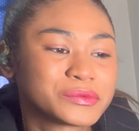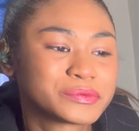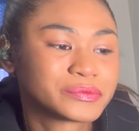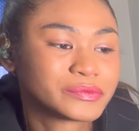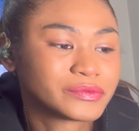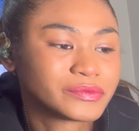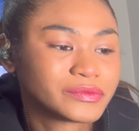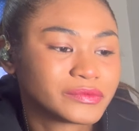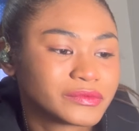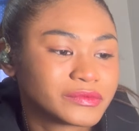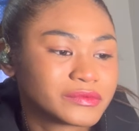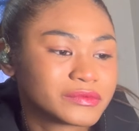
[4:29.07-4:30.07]

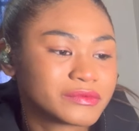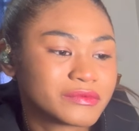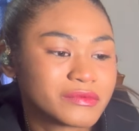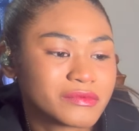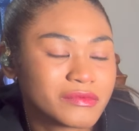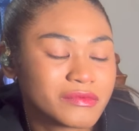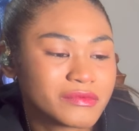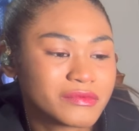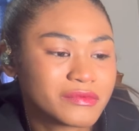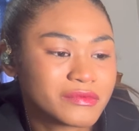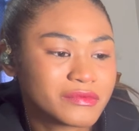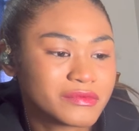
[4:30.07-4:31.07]

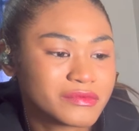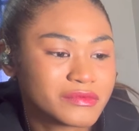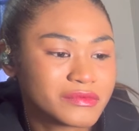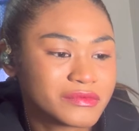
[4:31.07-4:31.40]
The person shown says nothing.